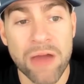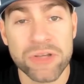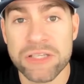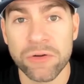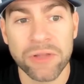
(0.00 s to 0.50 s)
every
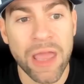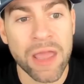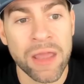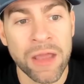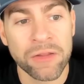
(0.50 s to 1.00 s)
single
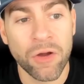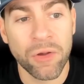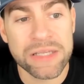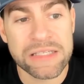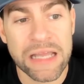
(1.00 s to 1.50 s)
day. The
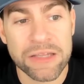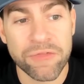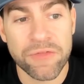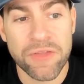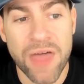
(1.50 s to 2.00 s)
goal is to get to
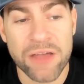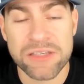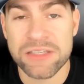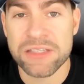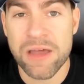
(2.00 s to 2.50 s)

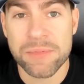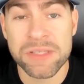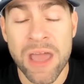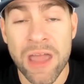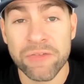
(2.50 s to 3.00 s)
50,000
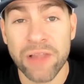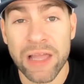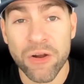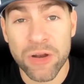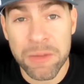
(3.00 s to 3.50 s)
subs. If you
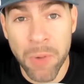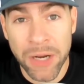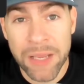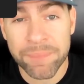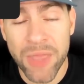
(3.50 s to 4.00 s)
like earning
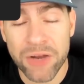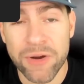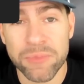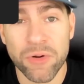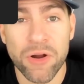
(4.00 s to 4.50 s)
money in
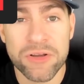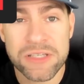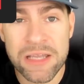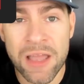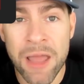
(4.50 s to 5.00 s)

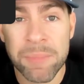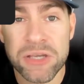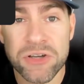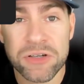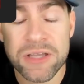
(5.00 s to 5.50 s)
cryptocurrency, be
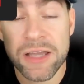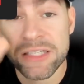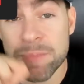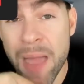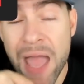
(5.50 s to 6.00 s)
sure to
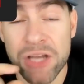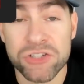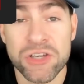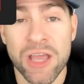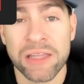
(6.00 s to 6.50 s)

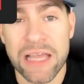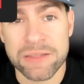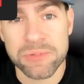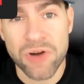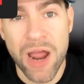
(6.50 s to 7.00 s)
smash that
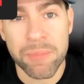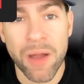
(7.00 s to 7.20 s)
subscribe